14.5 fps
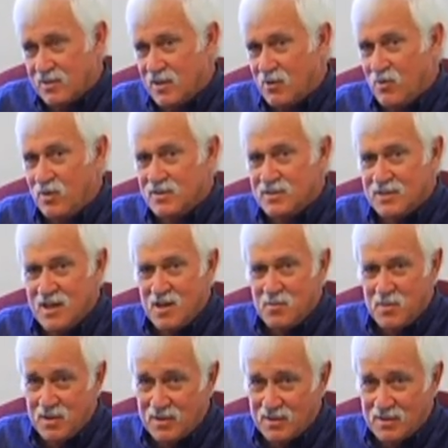now what does
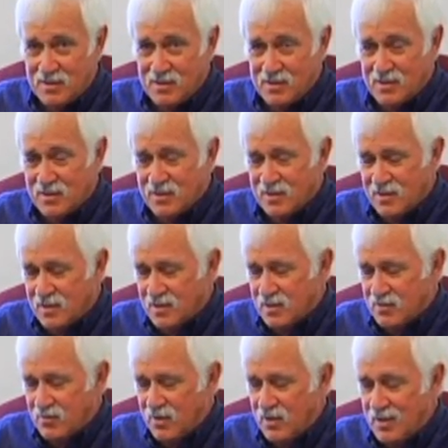that mean?
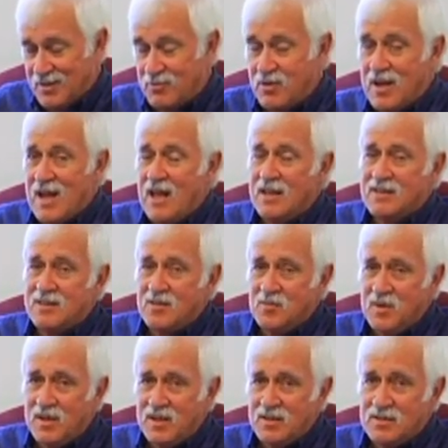Well, in reality
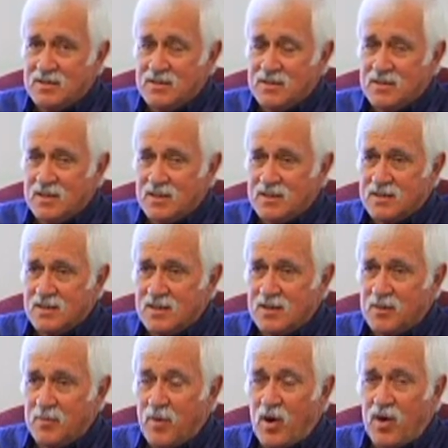it means that
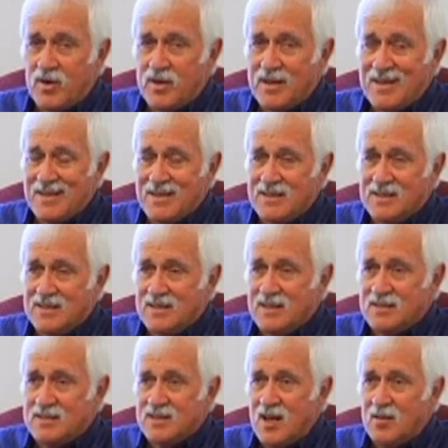the party
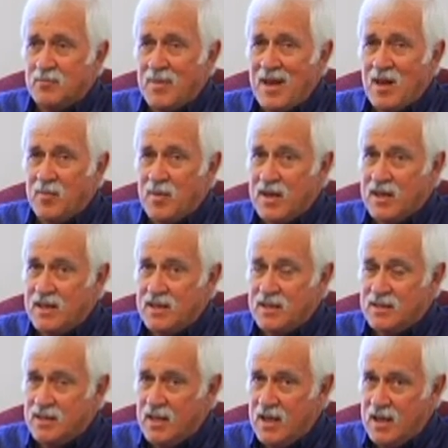is not bound by
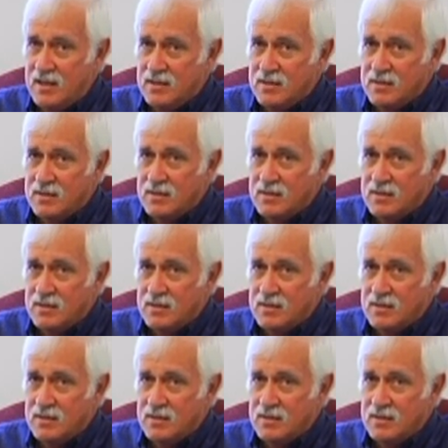any debt.